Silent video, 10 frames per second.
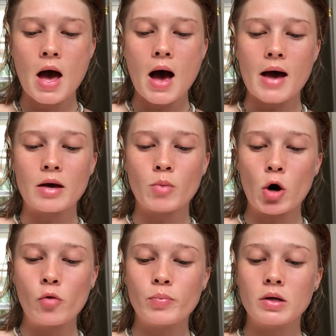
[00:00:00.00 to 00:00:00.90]
I am
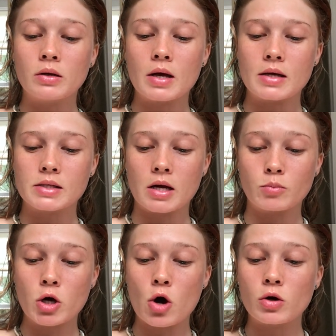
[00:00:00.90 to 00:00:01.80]
open as I am
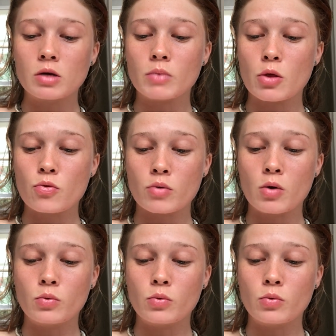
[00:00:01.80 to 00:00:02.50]
coating my throat